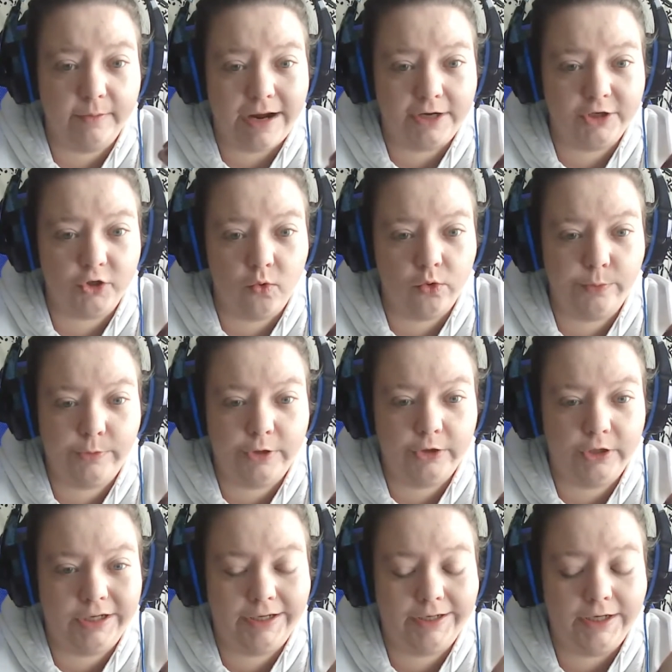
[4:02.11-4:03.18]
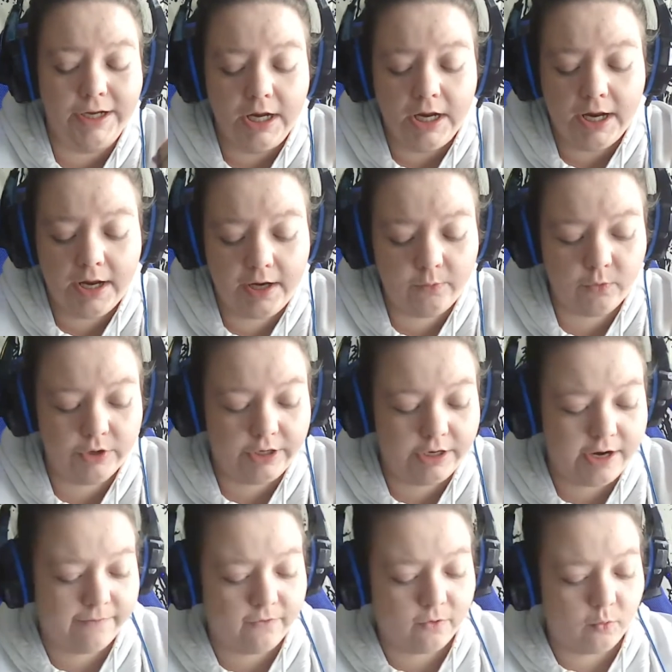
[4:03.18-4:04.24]
the magical community and
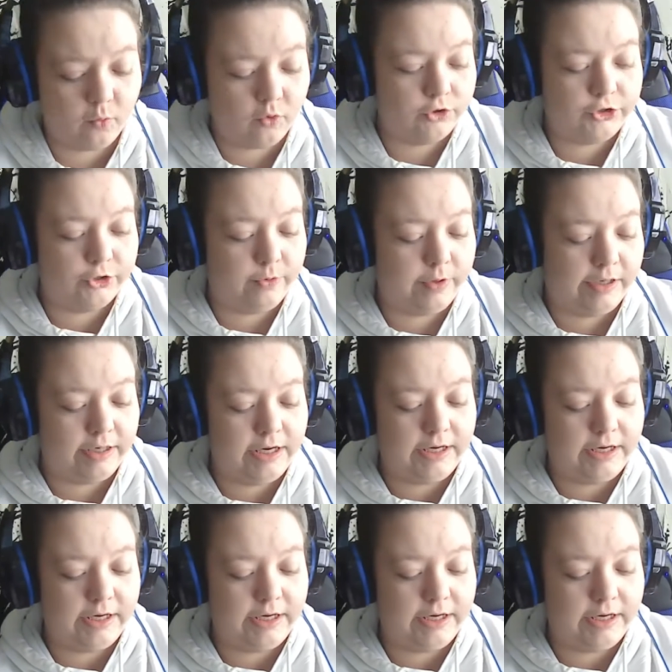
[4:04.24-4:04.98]
whenever we're doing